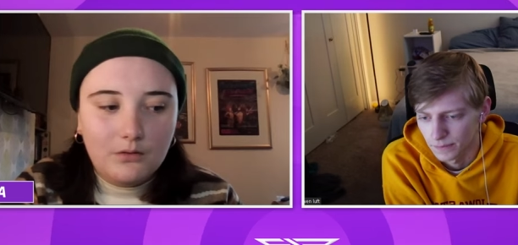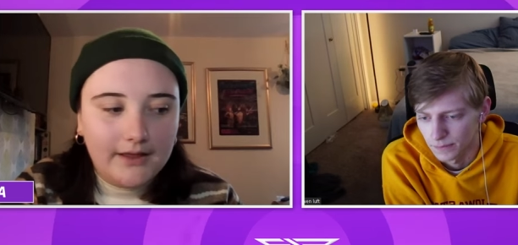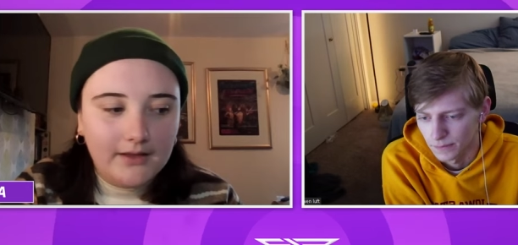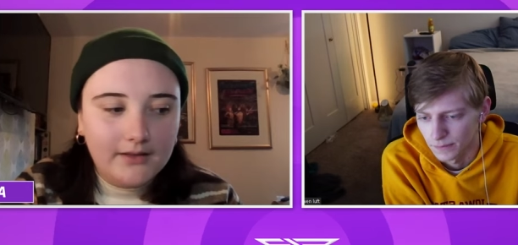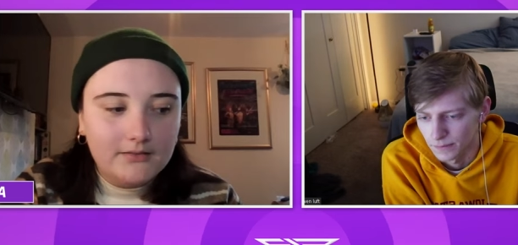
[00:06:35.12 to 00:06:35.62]

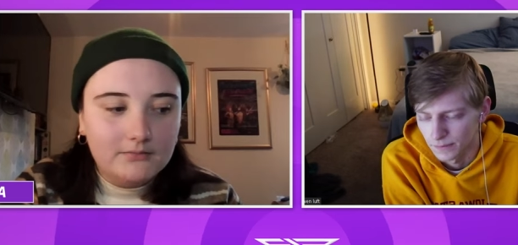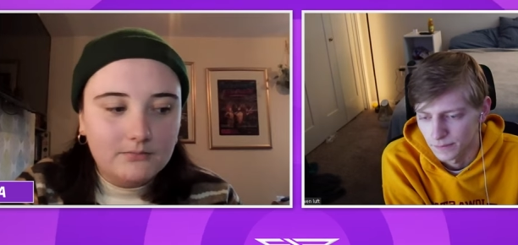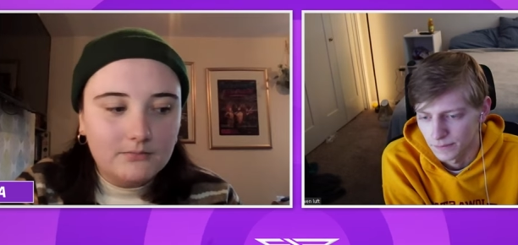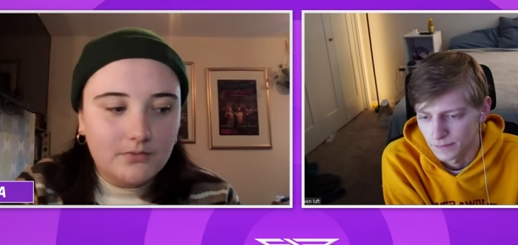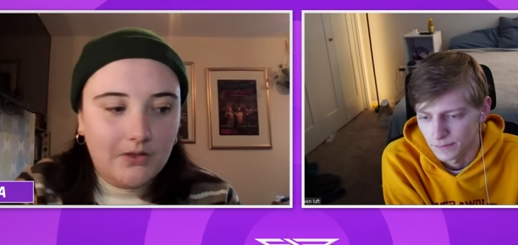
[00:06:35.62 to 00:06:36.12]
Speaker 1: like
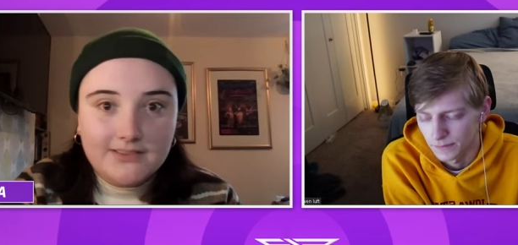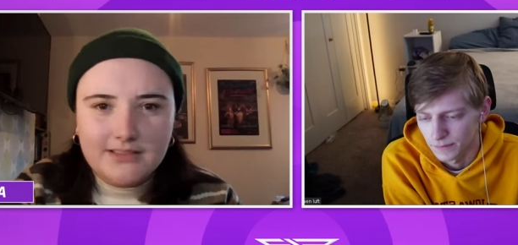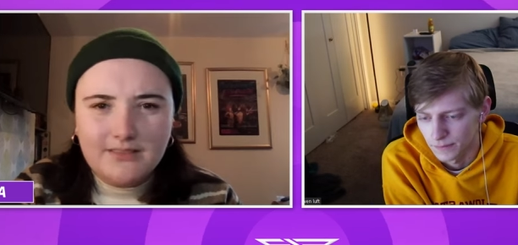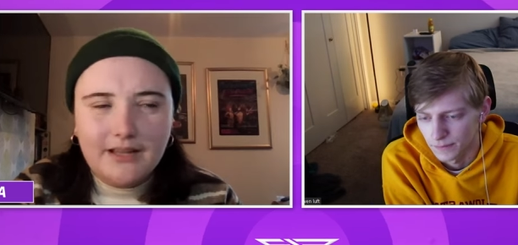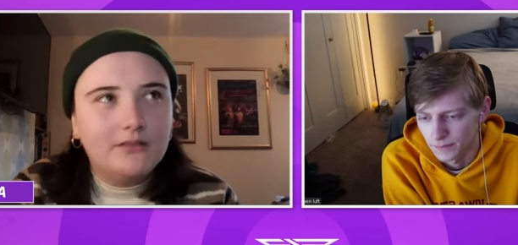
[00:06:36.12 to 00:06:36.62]
this,
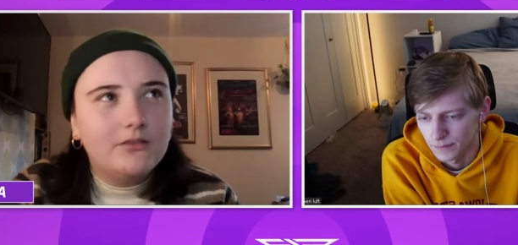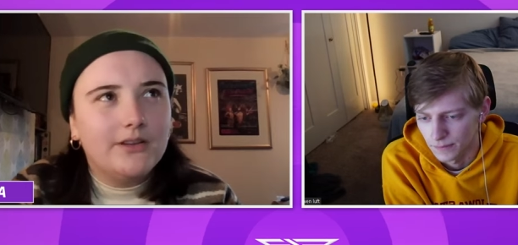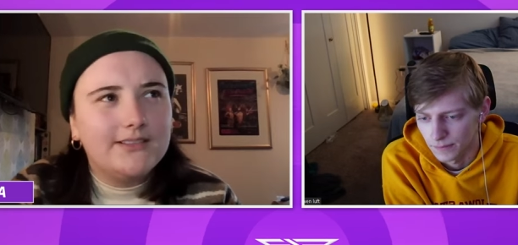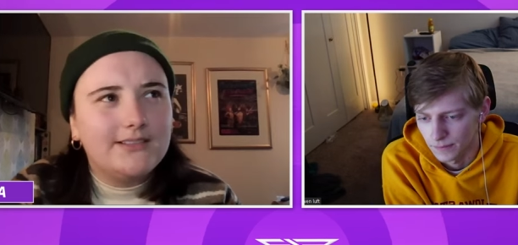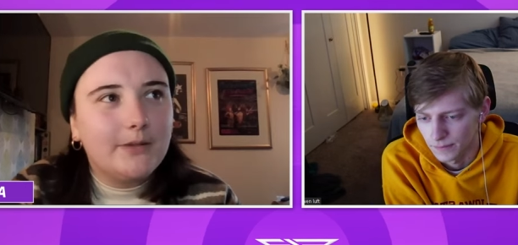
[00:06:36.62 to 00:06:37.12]
t- like
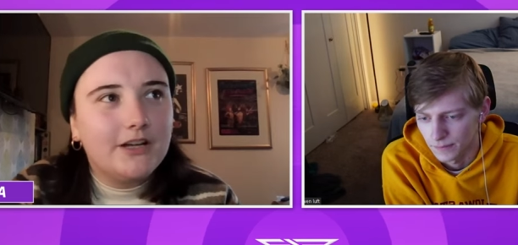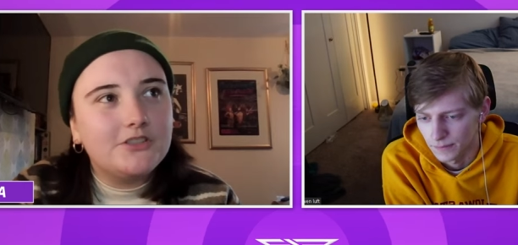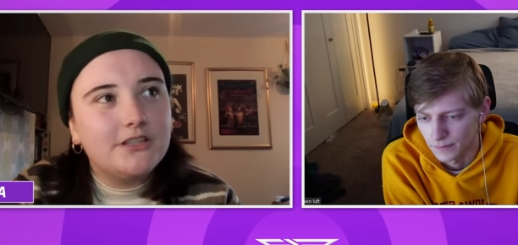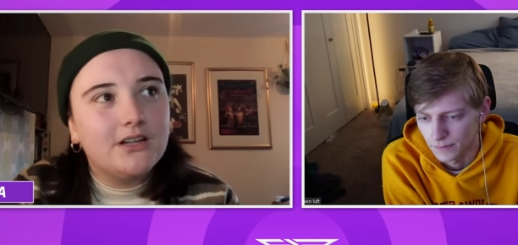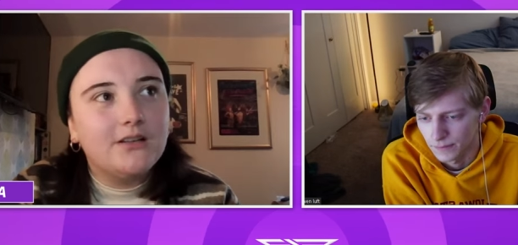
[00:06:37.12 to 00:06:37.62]
not this time
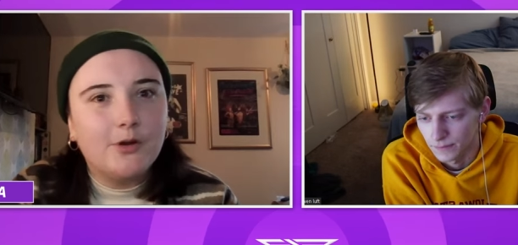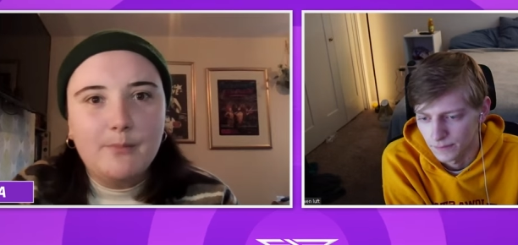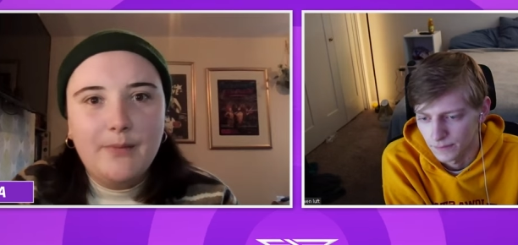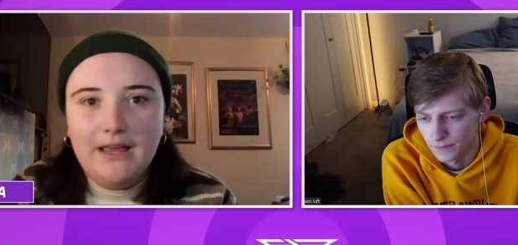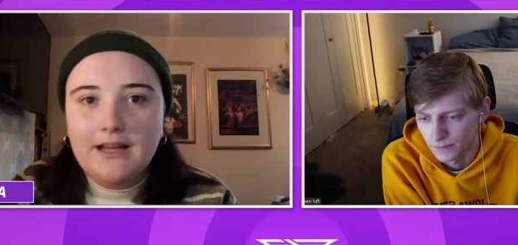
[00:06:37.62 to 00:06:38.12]
last year,
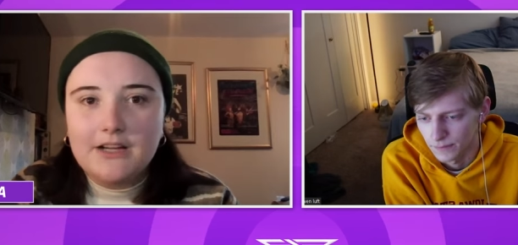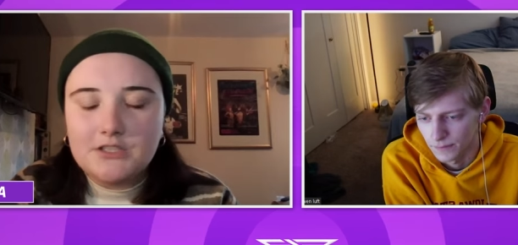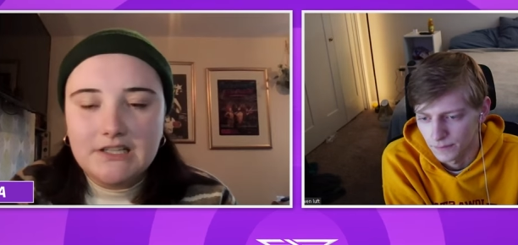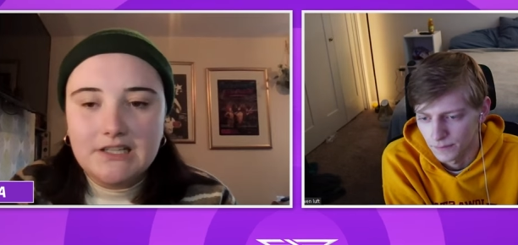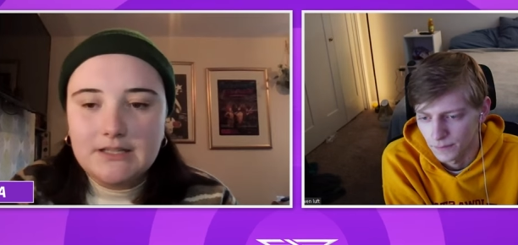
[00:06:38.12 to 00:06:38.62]
but May
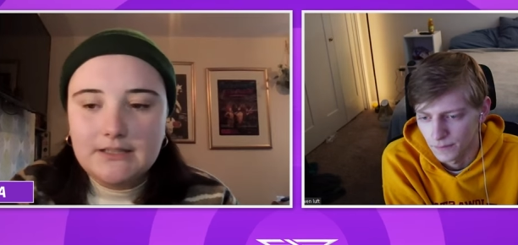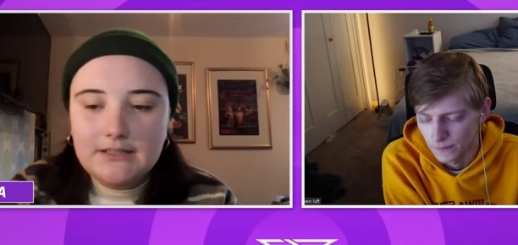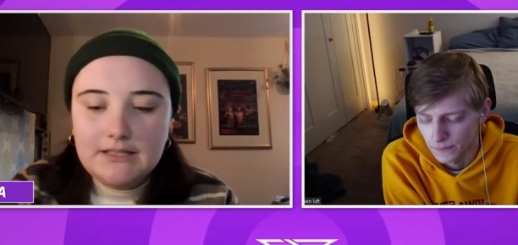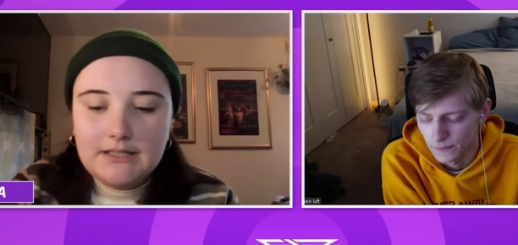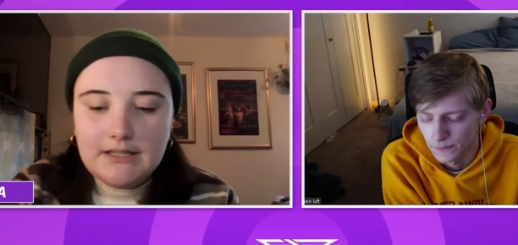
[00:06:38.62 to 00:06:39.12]
last year,
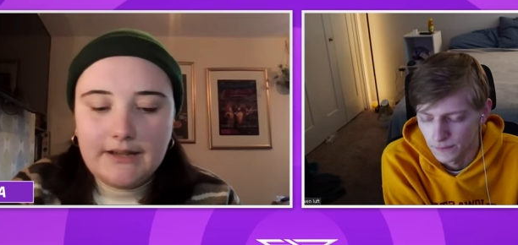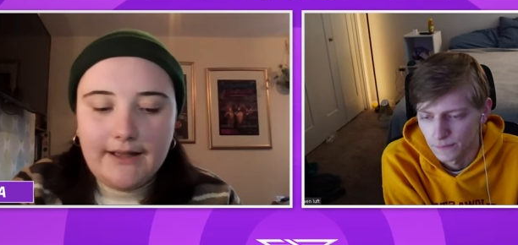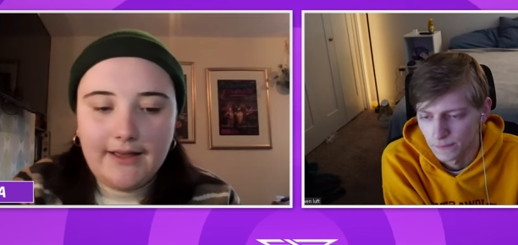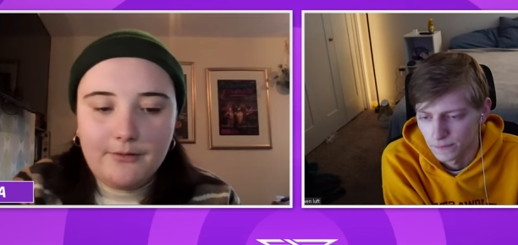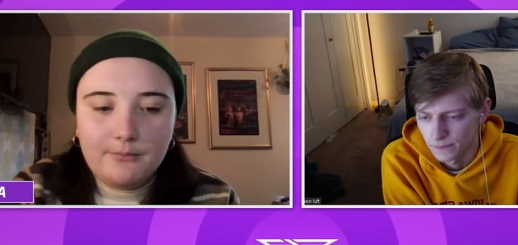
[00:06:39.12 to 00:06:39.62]

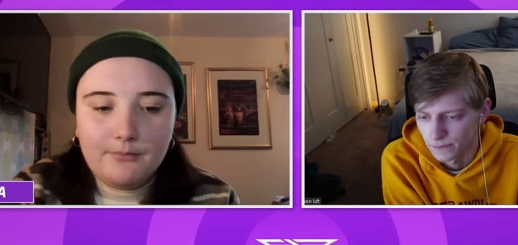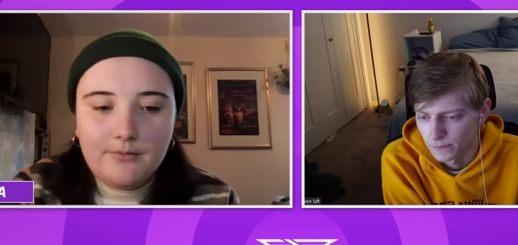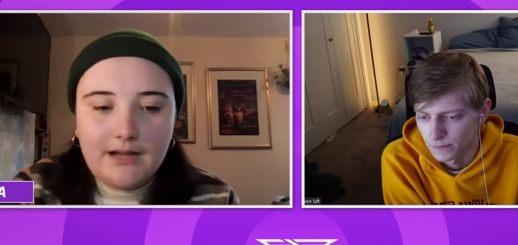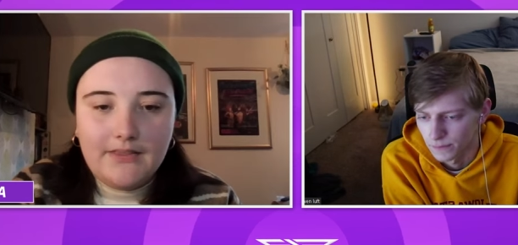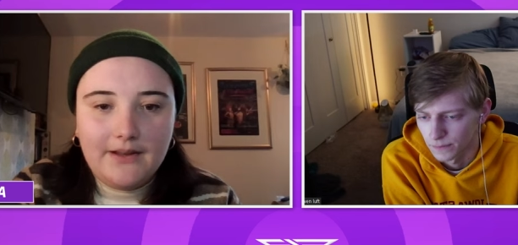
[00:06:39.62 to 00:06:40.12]

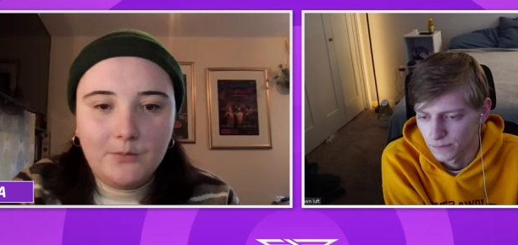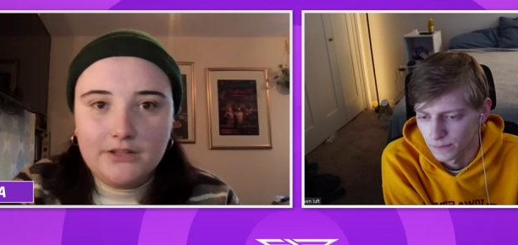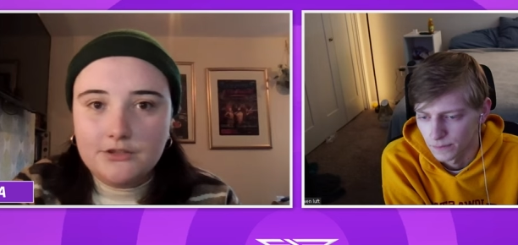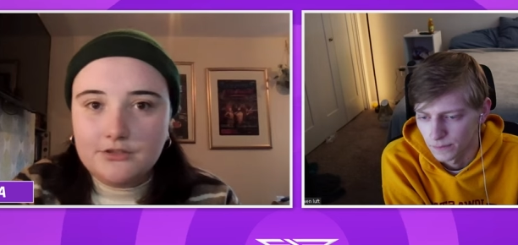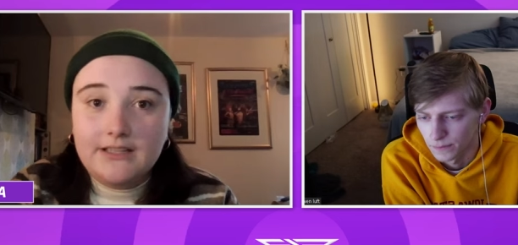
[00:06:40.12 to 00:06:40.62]
um, and then
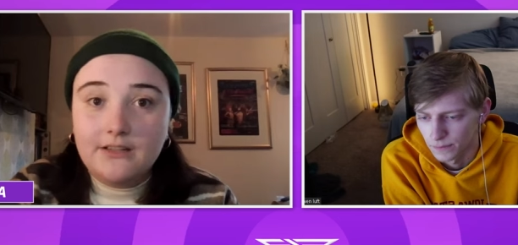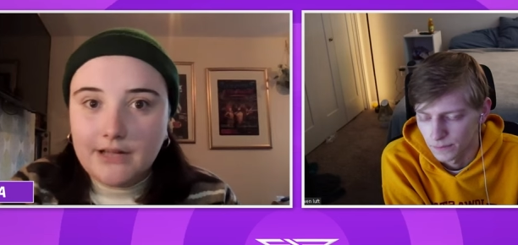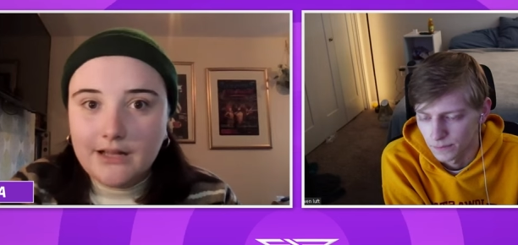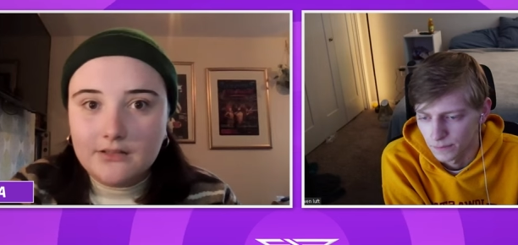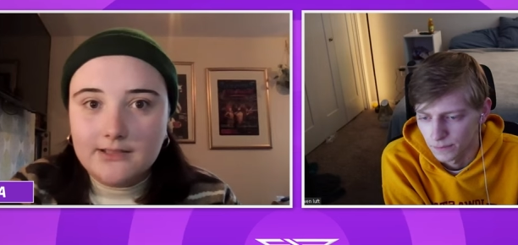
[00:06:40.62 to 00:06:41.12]
went straight
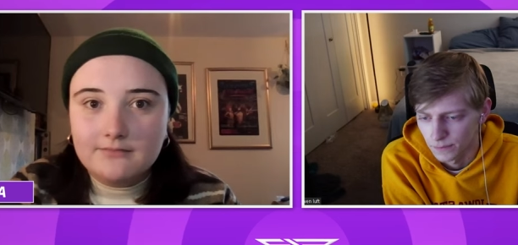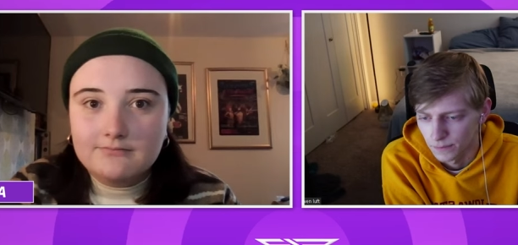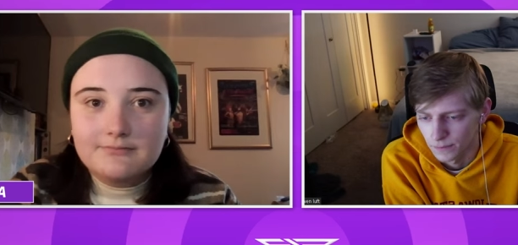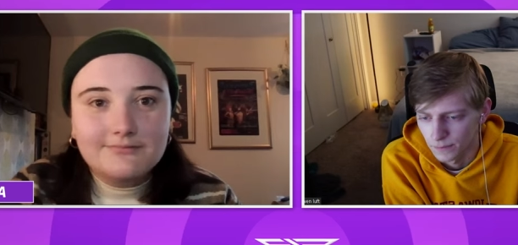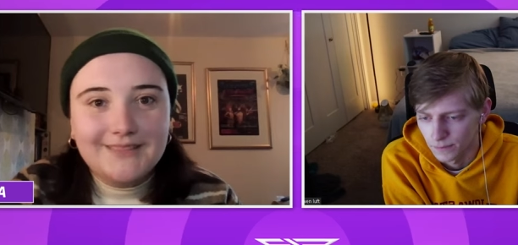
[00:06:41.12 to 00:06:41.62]
into Valorant.